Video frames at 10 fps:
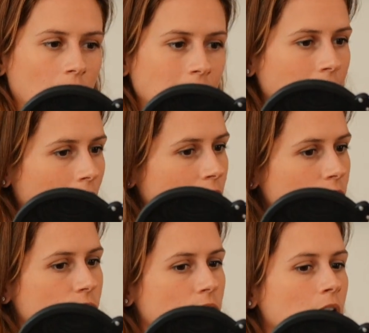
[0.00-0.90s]
in the
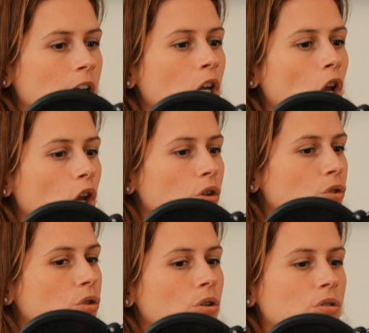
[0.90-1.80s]
industry
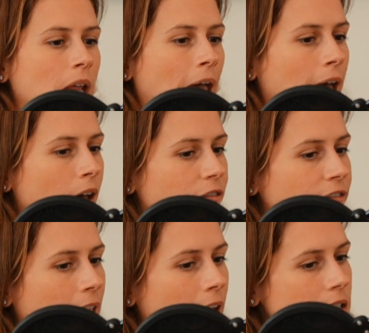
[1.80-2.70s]
should have
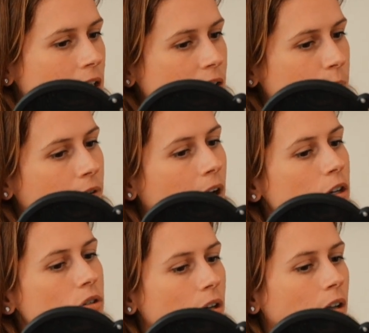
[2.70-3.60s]
that
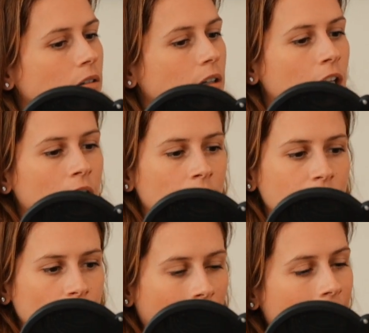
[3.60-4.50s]
inspiration.
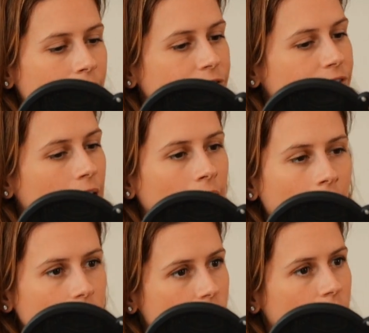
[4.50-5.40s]
If you have the
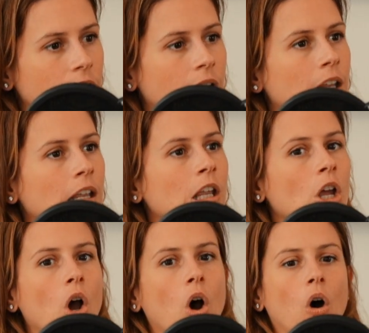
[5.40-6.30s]

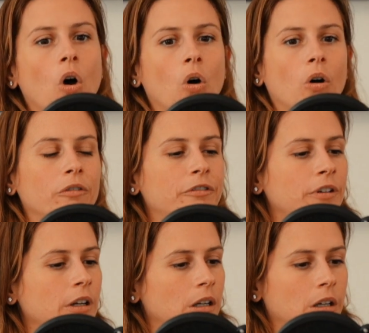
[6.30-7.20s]
luxury of
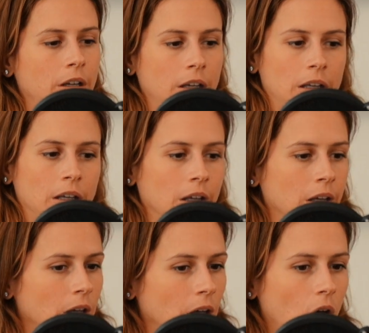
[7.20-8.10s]

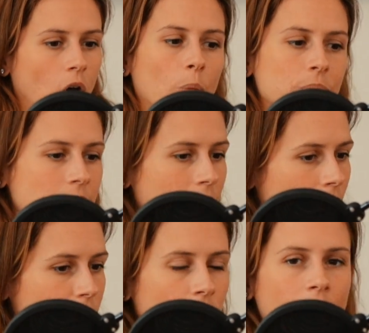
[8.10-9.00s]

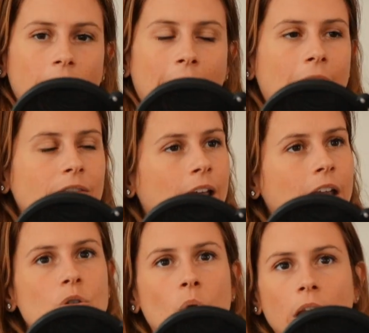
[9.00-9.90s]
opting if you're going to have
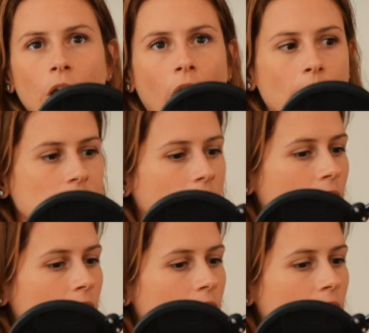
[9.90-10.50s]
like 20 grams